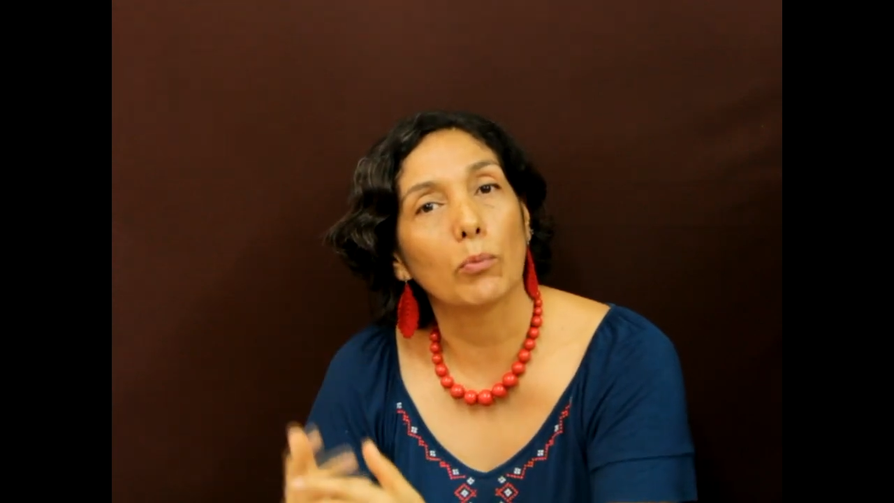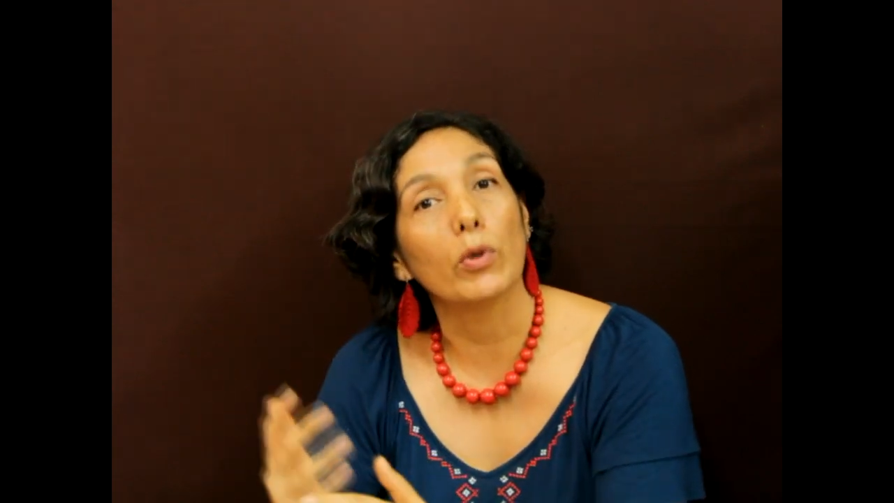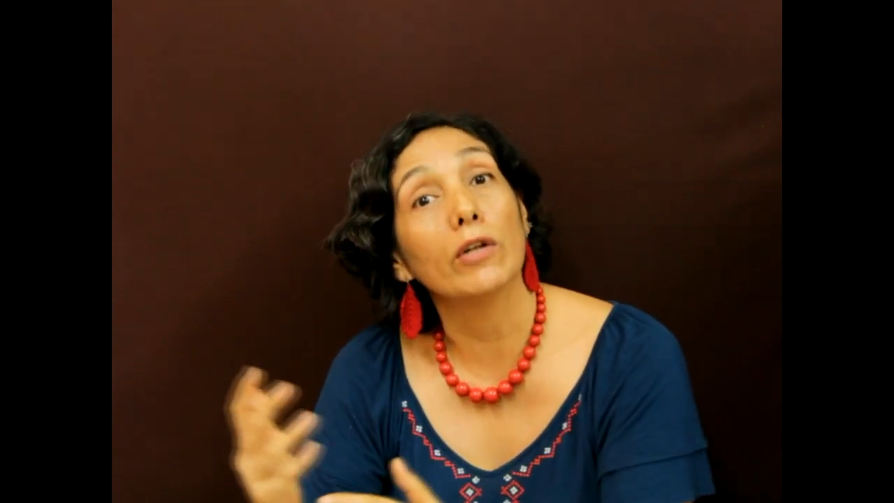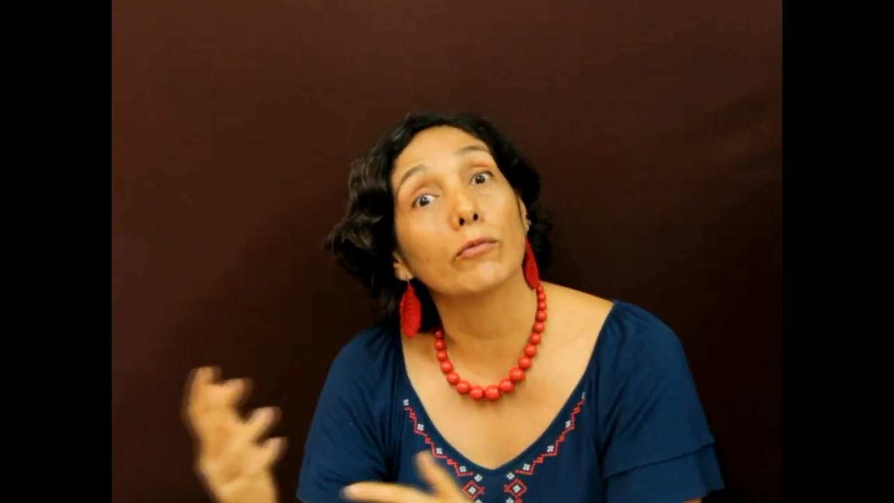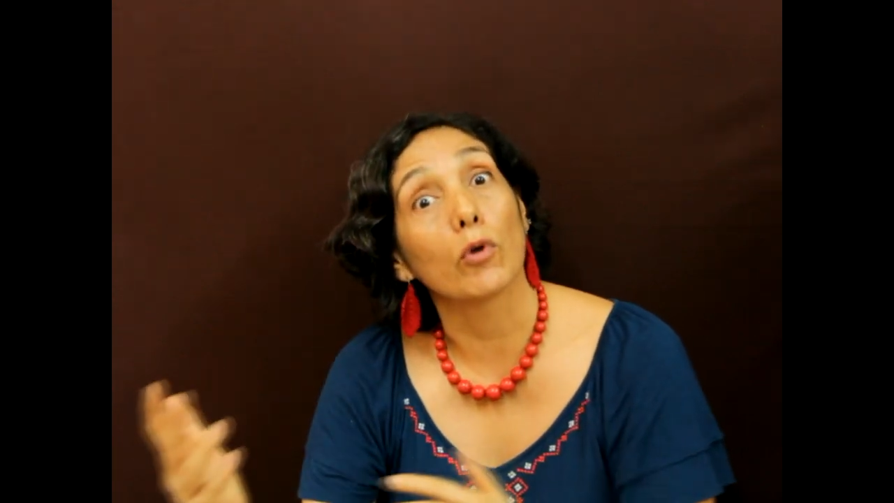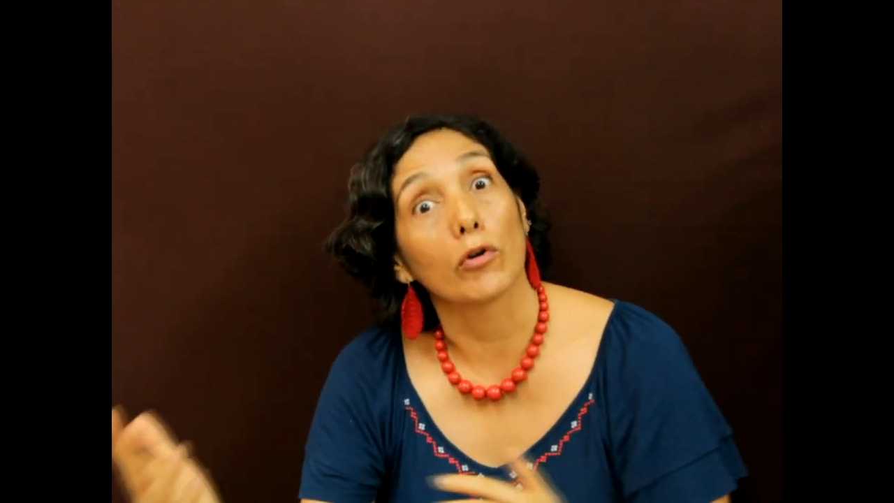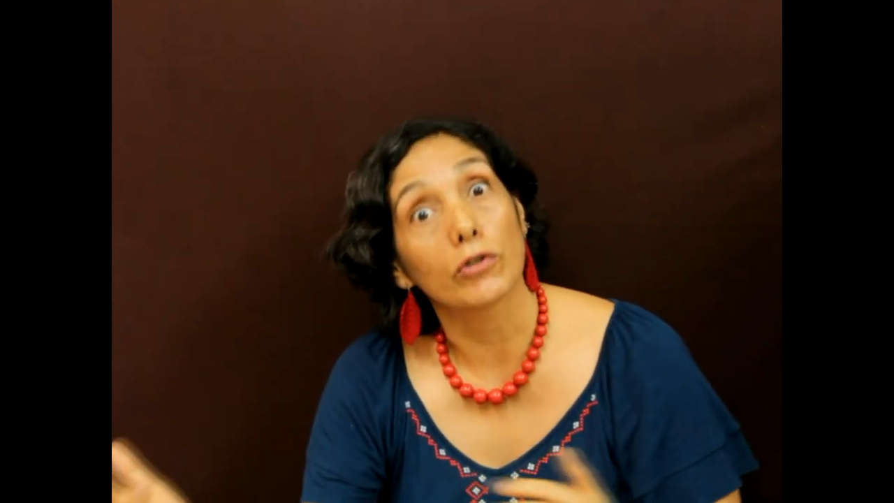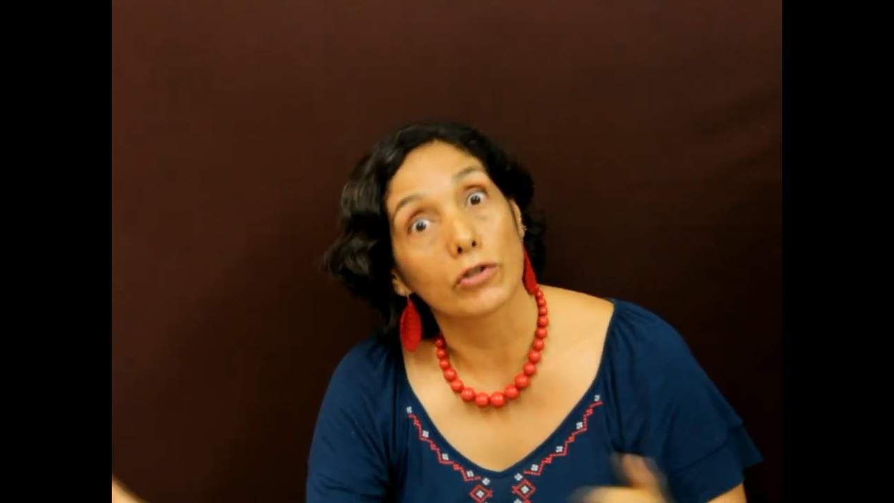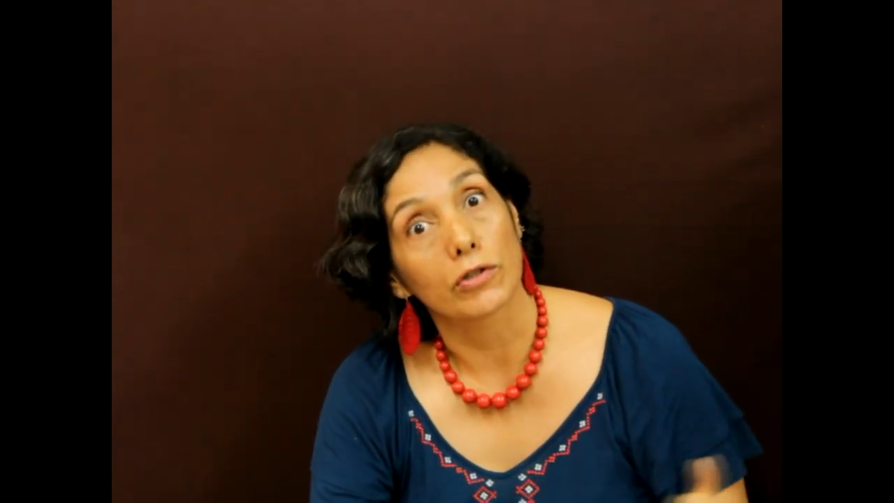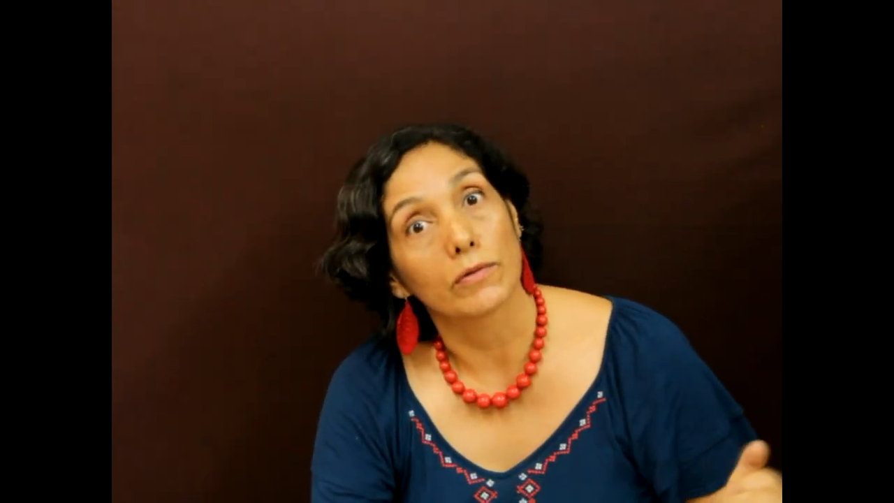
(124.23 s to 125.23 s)

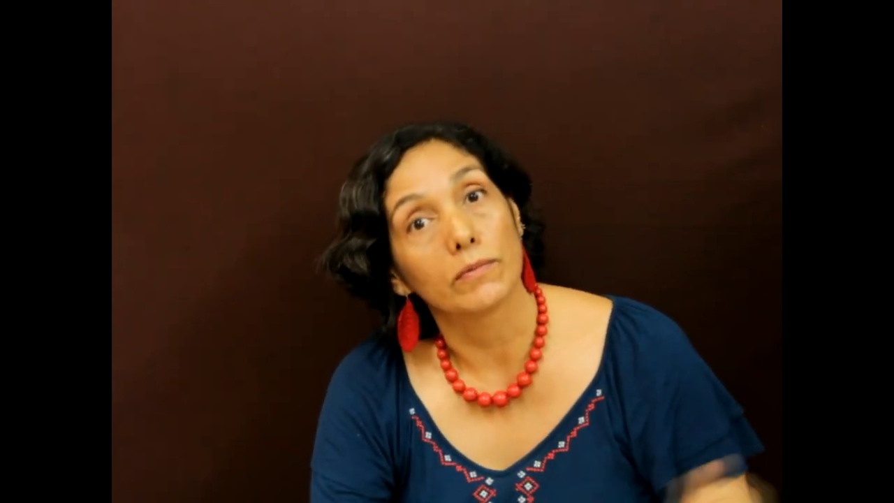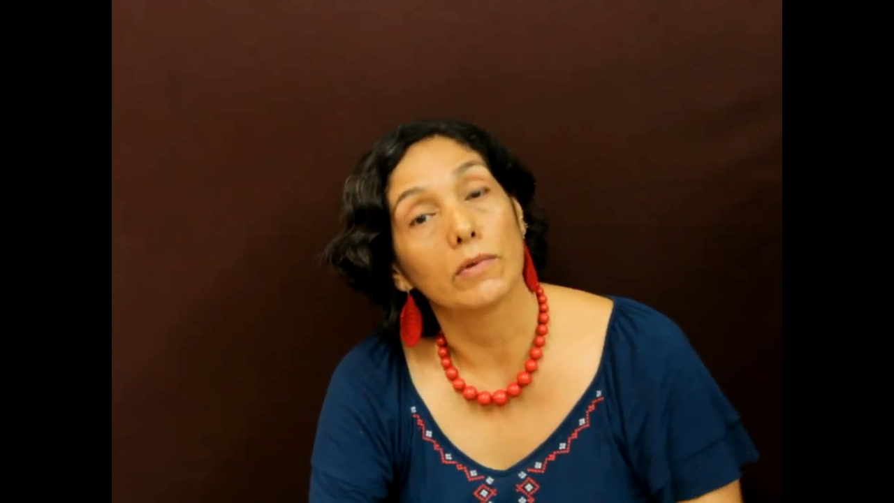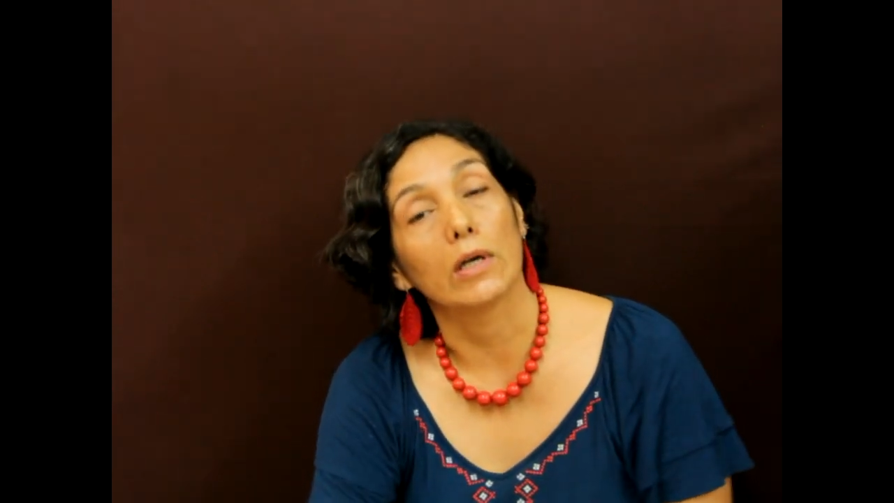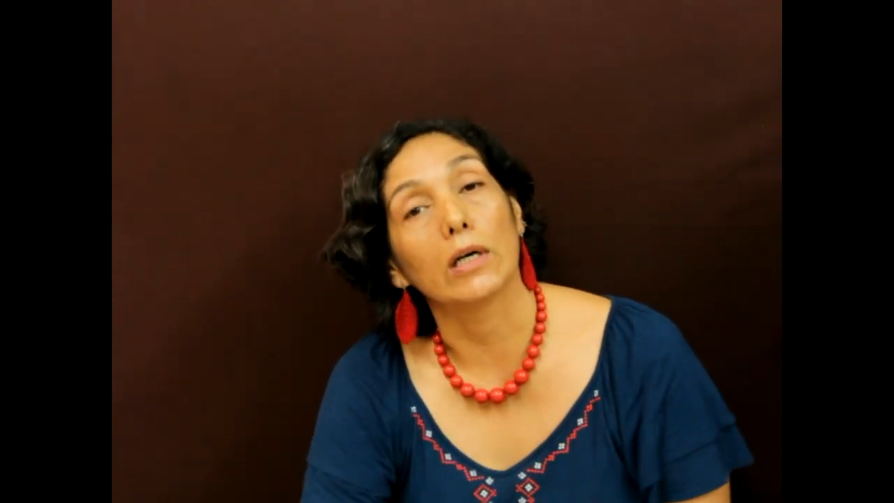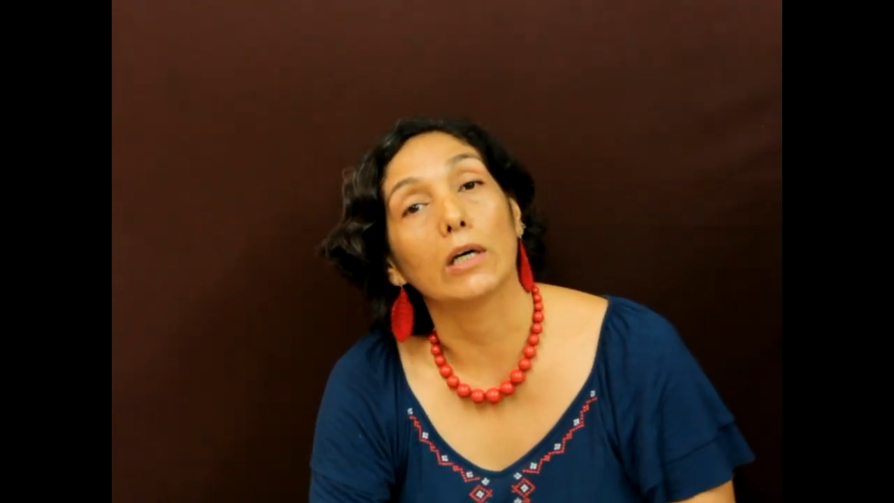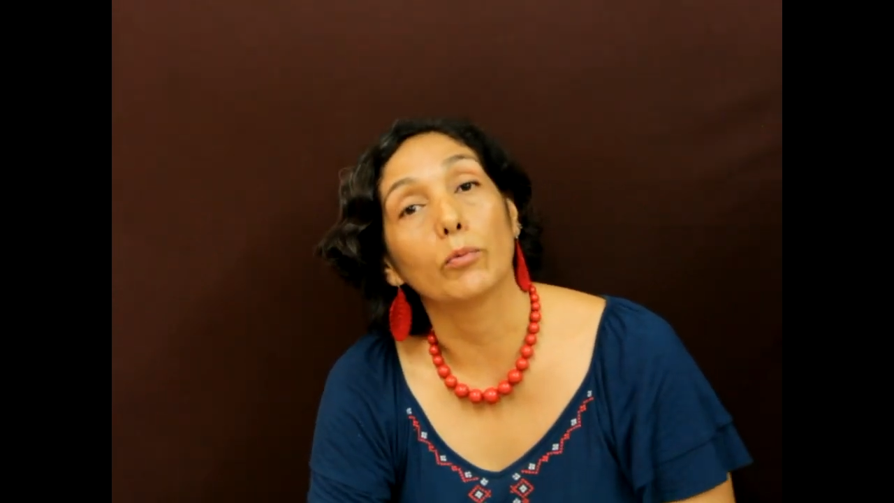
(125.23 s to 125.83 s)
Windrush uh,